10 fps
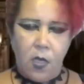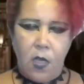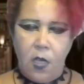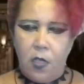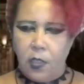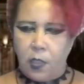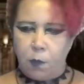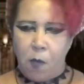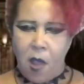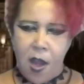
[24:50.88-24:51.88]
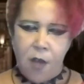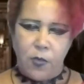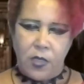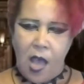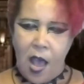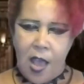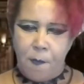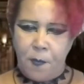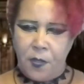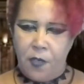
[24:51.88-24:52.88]
The spire was high
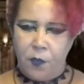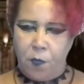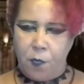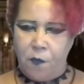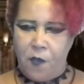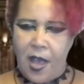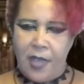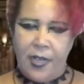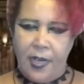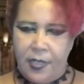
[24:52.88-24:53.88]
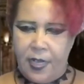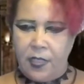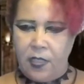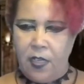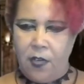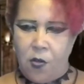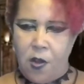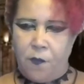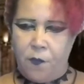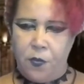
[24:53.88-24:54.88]
up enough to provide a nesting
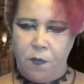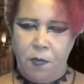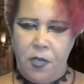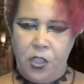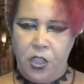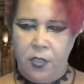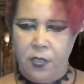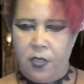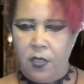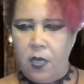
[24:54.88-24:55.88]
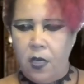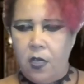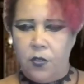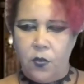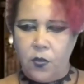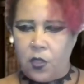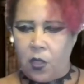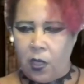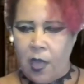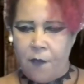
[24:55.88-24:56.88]
ground for the pigeons. Those
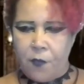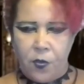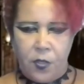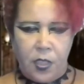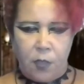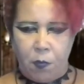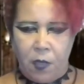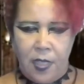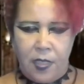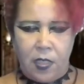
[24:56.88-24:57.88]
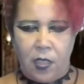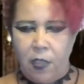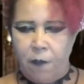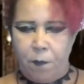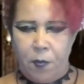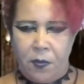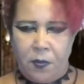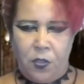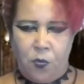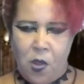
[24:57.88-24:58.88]
clever, displaced
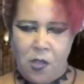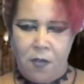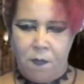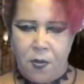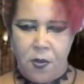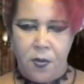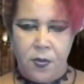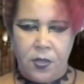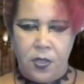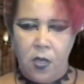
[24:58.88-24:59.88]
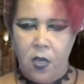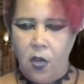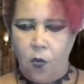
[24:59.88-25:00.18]
cliff-dwelling birds were